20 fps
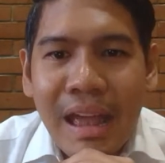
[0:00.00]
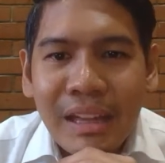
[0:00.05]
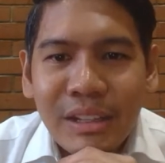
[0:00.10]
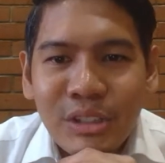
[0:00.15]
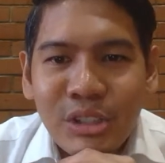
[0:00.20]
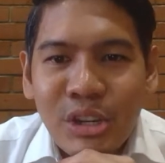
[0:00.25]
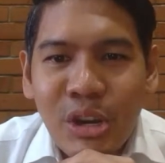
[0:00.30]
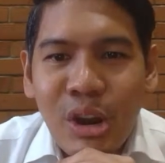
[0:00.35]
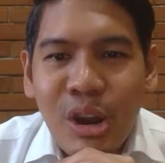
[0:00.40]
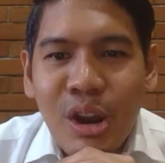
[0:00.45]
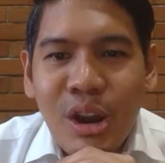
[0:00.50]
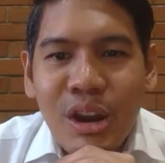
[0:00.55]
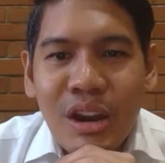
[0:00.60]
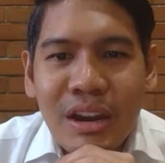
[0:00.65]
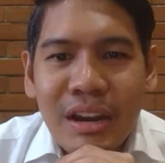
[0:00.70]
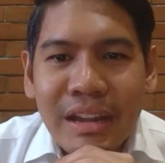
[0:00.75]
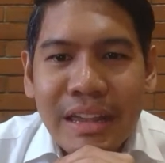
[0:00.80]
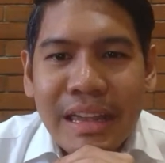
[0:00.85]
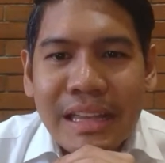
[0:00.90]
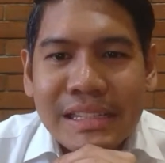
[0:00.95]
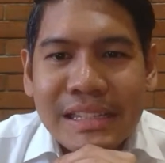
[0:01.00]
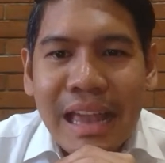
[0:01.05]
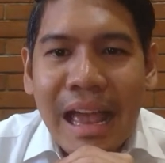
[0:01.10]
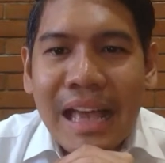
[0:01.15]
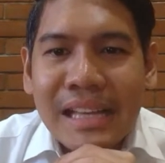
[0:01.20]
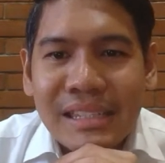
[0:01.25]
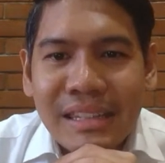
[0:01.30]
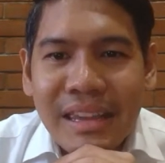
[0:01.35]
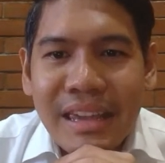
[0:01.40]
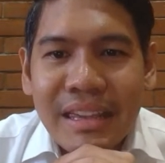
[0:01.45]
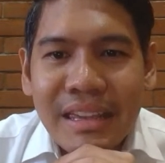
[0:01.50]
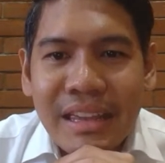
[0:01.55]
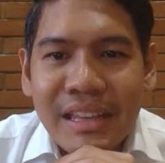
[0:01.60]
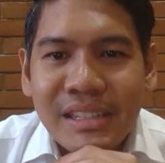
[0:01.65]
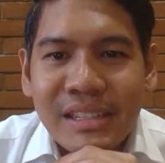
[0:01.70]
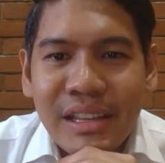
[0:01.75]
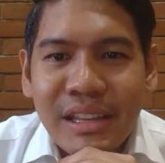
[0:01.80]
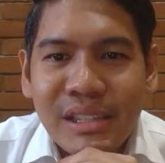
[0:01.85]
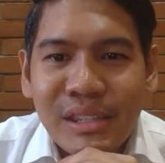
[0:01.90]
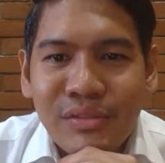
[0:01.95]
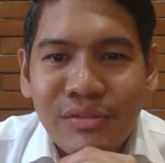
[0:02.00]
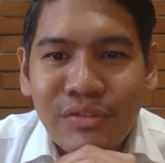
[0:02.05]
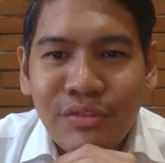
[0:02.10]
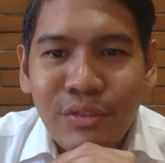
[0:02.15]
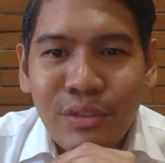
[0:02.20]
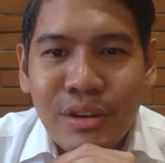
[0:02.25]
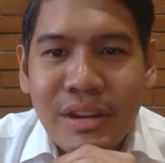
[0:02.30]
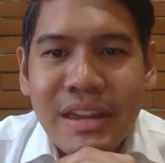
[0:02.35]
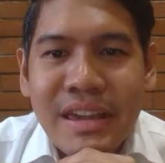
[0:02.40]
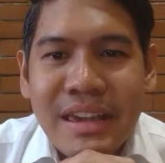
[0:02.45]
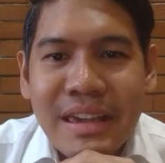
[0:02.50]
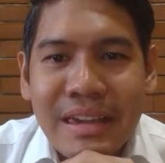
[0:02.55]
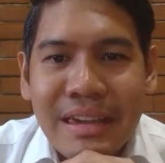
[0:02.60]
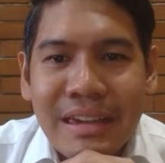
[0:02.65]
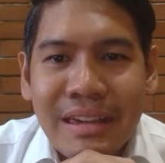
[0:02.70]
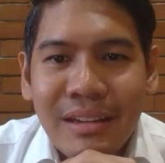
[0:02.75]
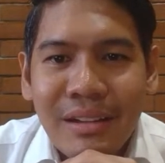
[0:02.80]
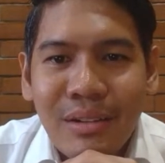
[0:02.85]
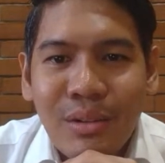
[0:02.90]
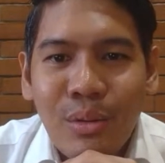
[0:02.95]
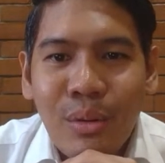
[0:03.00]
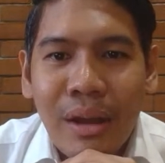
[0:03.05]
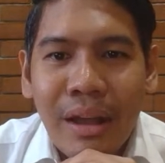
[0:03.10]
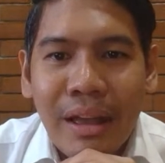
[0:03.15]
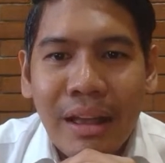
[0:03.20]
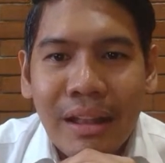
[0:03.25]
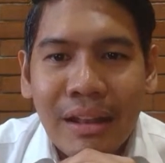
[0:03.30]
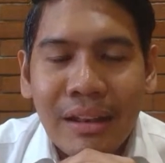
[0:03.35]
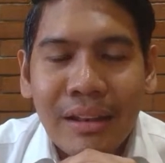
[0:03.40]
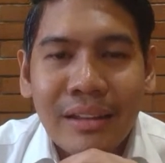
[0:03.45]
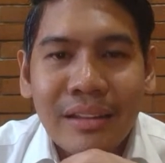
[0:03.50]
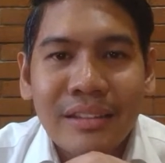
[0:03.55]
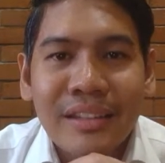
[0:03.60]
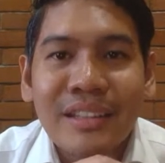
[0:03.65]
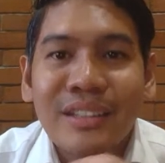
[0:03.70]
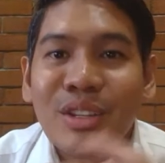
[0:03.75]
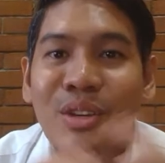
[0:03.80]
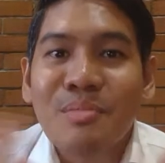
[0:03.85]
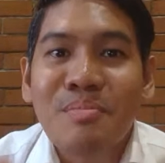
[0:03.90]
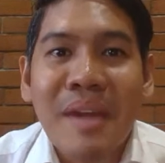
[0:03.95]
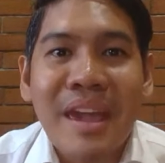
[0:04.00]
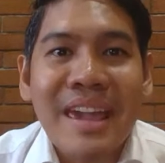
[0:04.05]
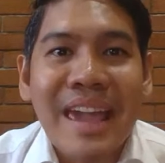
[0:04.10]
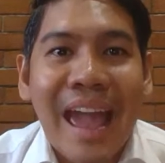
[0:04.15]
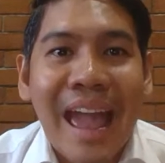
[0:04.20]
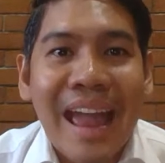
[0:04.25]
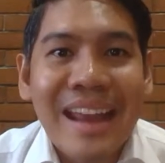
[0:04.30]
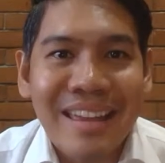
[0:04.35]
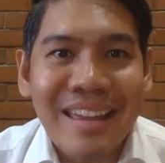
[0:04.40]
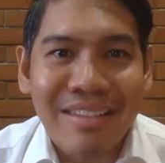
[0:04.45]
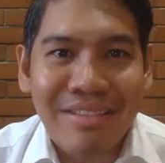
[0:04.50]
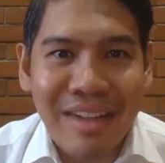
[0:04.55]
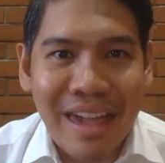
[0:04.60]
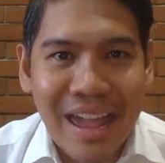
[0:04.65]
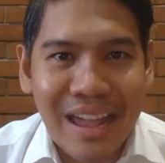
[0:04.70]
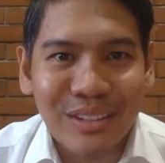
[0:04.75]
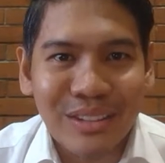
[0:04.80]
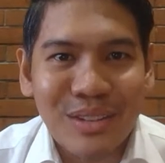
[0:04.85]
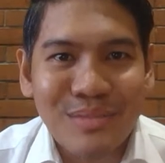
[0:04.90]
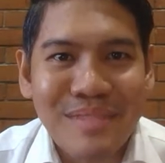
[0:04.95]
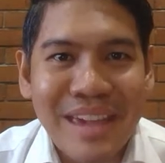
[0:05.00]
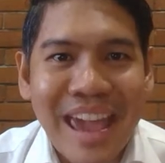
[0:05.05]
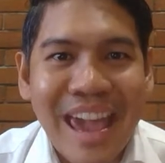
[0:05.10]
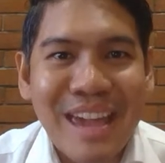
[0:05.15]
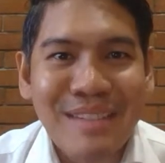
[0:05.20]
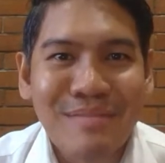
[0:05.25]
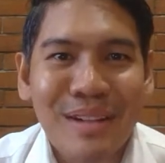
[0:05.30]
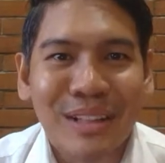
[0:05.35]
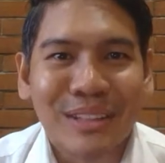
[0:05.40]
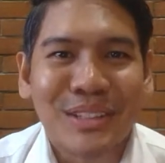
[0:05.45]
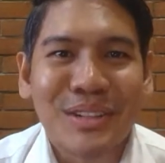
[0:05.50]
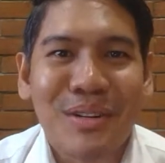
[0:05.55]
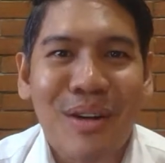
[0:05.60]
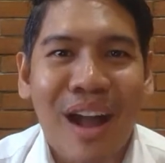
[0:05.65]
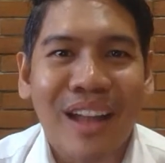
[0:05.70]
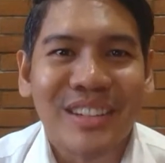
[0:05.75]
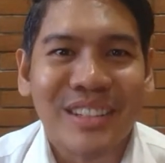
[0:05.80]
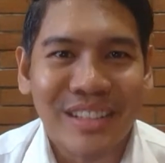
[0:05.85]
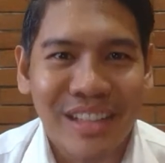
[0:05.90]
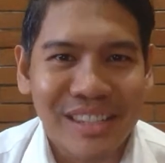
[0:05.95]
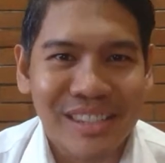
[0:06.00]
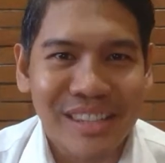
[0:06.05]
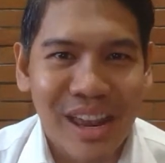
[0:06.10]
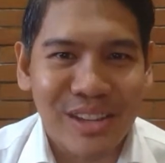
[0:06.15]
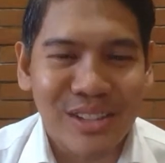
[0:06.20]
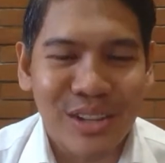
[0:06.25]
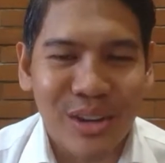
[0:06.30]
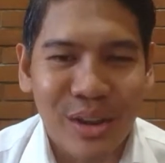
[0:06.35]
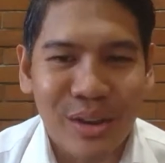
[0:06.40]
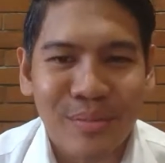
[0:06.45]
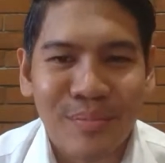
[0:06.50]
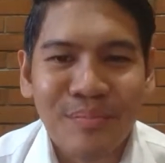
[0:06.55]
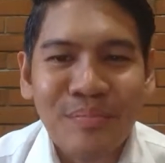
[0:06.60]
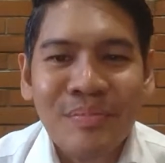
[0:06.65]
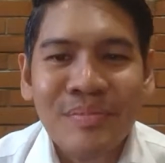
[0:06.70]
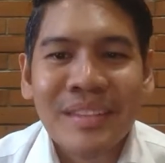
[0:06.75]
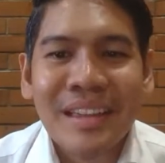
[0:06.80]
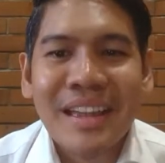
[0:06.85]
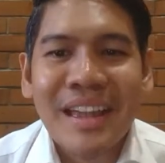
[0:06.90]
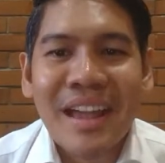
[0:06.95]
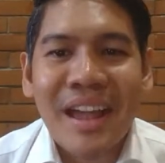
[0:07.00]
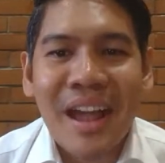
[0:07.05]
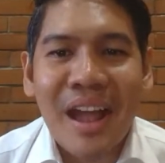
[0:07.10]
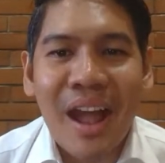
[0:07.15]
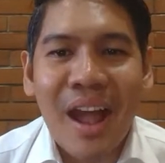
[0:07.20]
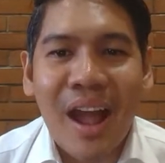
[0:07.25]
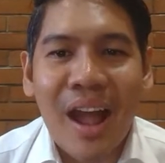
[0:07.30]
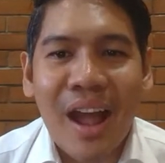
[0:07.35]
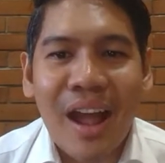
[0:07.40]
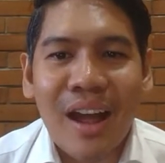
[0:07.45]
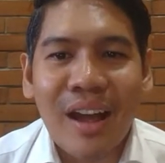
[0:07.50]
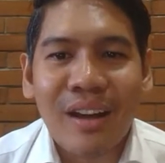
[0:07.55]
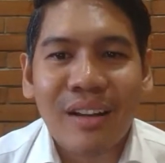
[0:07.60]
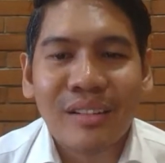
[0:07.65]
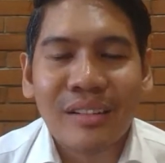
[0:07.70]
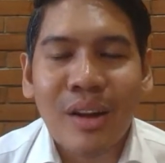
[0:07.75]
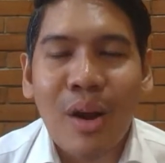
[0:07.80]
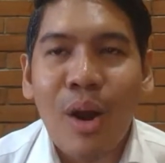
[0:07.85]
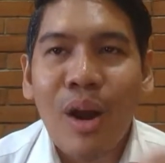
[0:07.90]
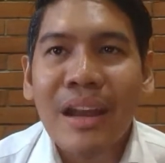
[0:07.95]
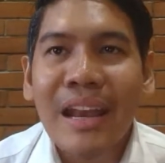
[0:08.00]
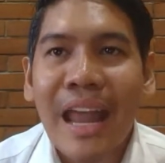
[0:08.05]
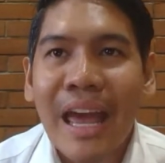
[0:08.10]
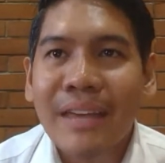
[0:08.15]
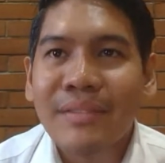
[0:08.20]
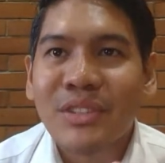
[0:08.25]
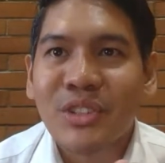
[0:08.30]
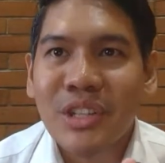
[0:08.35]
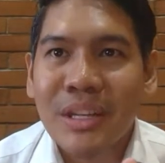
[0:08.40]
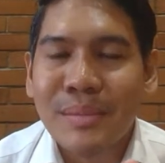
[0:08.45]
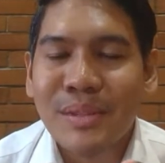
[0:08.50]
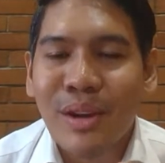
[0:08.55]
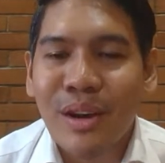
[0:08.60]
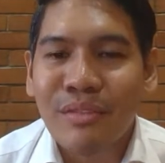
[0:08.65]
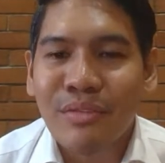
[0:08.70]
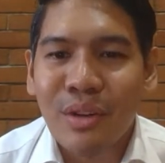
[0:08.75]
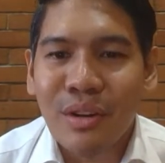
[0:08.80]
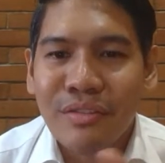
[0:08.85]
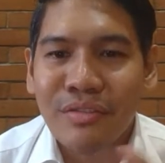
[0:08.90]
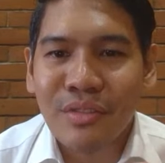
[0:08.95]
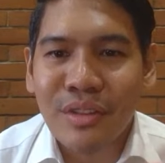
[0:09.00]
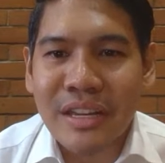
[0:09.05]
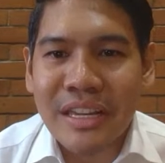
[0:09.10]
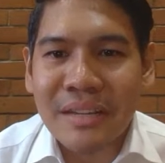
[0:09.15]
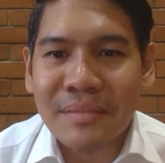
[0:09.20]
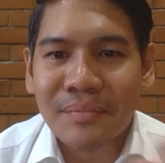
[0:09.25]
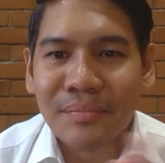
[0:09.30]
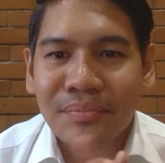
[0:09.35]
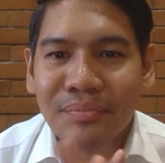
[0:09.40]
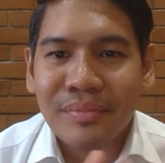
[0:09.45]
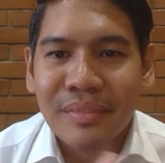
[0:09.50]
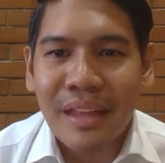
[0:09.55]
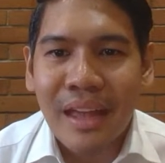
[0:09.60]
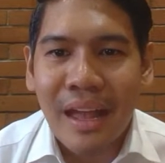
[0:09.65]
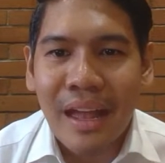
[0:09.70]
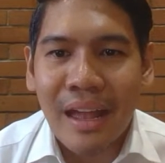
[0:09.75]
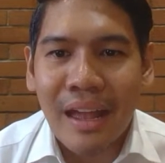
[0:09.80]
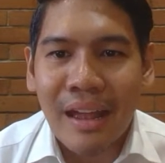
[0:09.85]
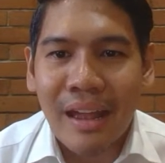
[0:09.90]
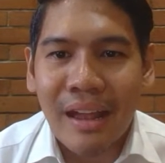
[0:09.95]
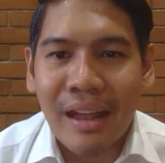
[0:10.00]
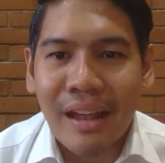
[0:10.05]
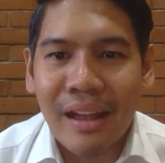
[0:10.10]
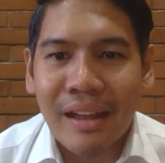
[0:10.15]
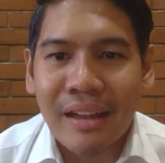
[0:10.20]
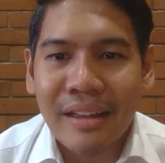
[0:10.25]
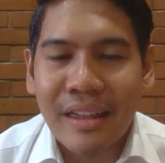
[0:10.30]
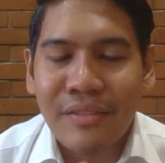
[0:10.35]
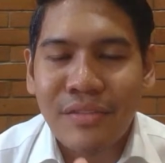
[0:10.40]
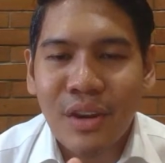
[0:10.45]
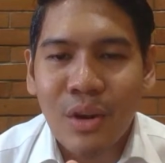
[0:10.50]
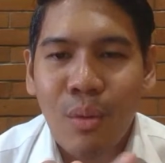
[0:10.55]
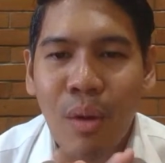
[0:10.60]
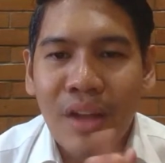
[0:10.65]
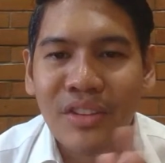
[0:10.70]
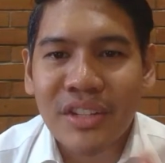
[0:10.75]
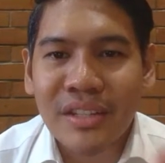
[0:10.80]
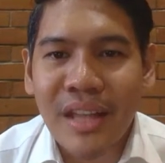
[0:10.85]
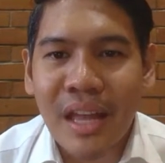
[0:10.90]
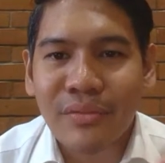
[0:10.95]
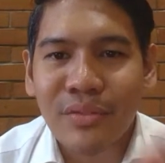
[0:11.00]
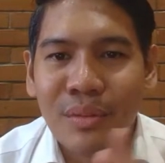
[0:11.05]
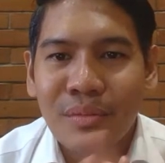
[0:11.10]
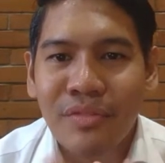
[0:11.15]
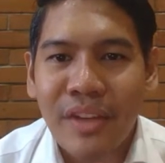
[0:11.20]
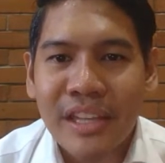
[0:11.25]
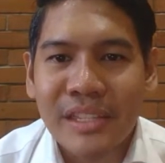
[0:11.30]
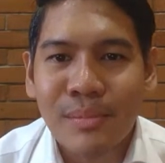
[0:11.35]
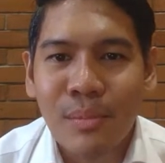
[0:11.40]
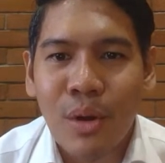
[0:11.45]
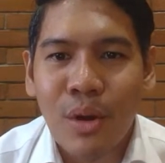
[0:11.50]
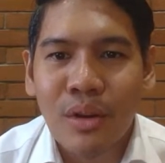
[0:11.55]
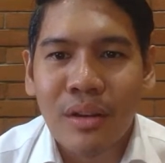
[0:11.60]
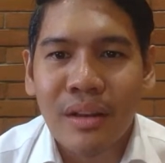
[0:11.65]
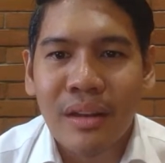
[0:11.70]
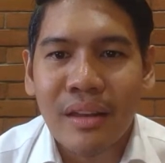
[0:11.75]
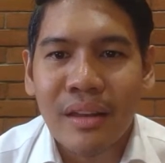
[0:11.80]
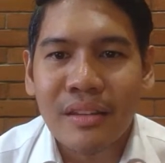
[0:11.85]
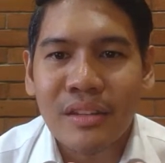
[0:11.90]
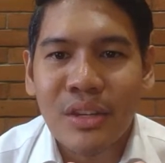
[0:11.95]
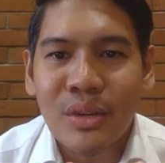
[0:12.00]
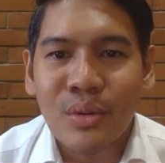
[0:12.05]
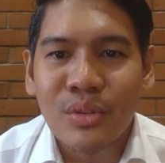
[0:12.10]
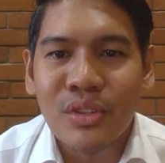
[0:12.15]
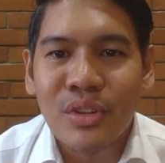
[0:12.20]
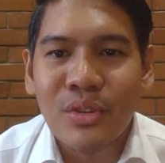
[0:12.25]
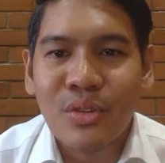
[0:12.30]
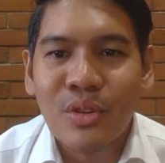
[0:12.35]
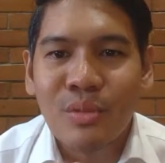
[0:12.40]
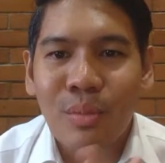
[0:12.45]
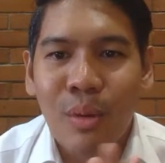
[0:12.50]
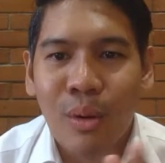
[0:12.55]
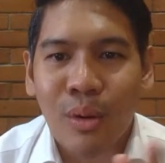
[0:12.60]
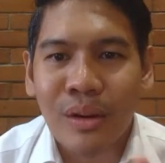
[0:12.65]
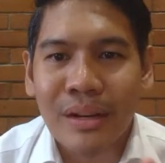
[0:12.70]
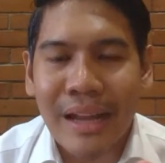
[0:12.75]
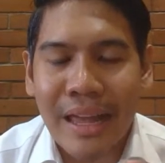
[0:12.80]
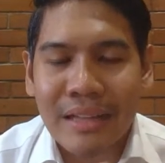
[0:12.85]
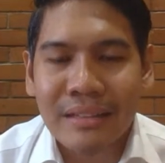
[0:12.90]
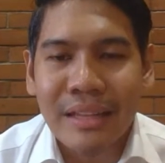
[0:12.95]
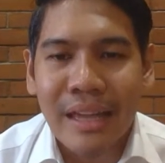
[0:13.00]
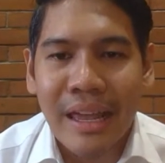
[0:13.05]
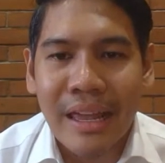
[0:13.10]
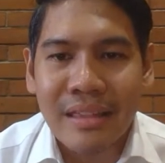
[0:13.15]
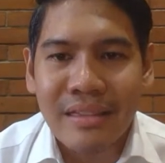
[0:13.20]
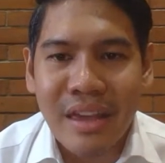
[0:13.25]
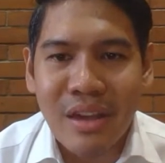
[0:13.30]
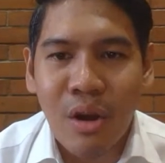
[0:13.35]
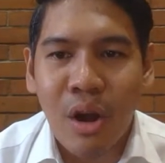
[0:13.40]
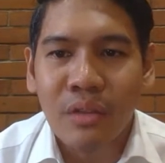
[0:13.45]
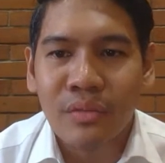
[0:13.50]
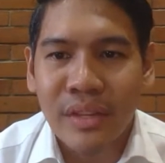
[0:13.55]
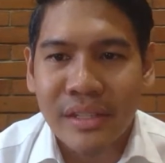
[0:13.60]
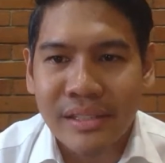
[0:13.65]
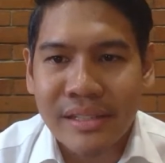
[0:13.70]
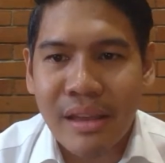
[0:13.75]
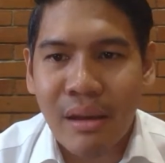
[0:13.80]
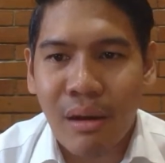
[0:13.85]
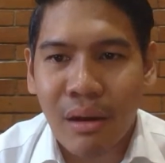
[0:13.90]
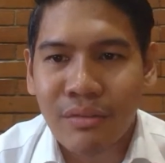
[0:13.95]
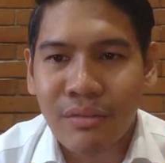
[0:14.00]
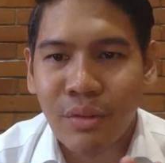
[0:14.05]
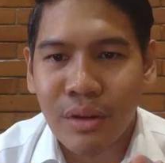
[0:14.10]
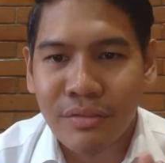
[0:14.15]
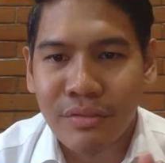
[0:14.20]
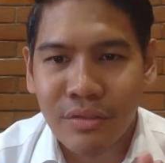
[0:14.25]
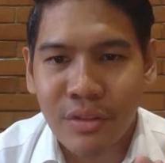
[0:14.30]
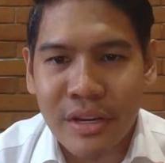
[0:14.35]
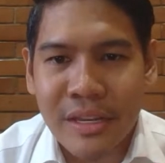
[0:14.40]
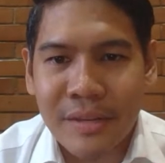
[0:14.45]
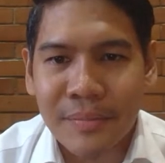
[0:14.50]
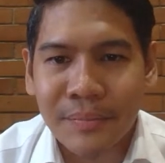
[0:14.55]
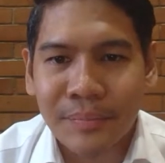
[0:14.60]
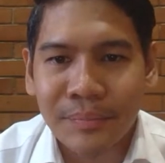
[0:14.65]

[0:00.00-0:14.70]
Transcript: Jer is asking, is this free? Well, did you pay anything to be able to watch this session? Uh, all live streams are for free. Uh, if you're watching that from Facebook, YouTube, or LinkedIn, they obviously are for free.